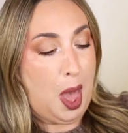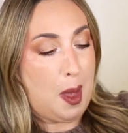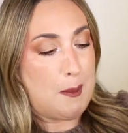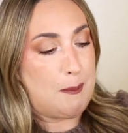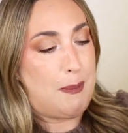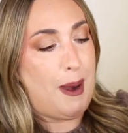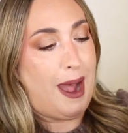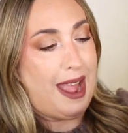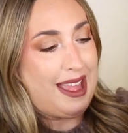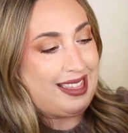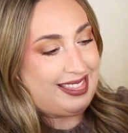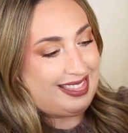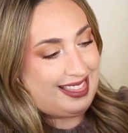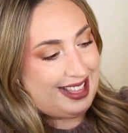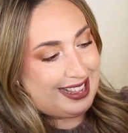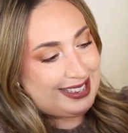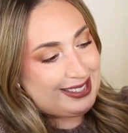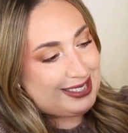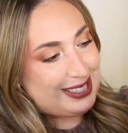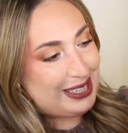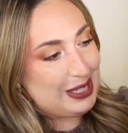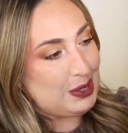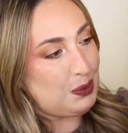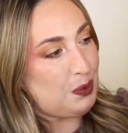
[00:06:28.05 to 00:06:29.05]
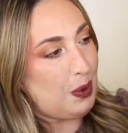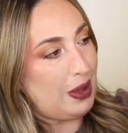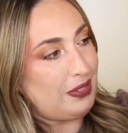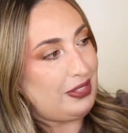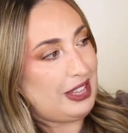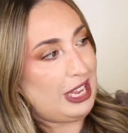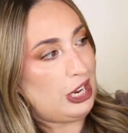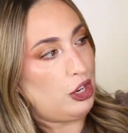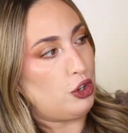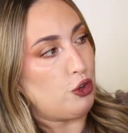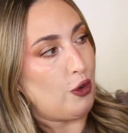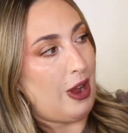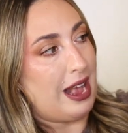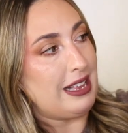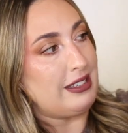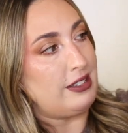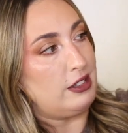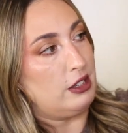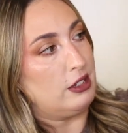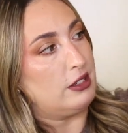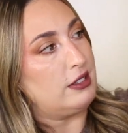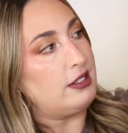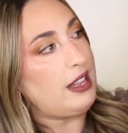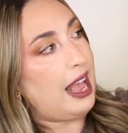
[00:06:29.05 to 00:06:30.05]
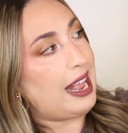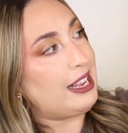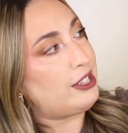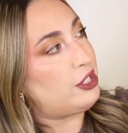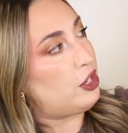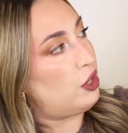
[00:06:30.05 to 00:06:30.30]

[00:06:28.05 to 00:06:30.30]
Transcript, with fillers: But this is what the dress looks like.